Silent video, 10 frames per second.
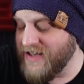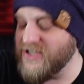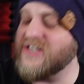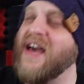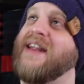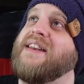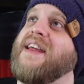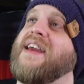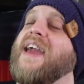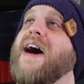it just kind of
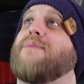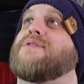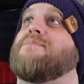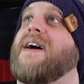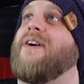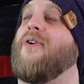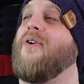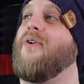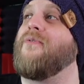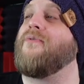kneecaps my
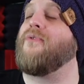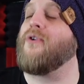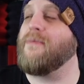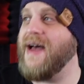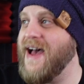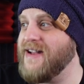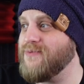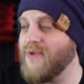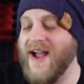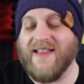whole format
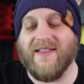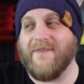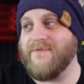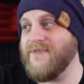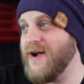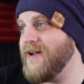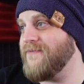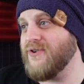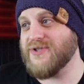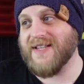right in the very
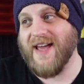first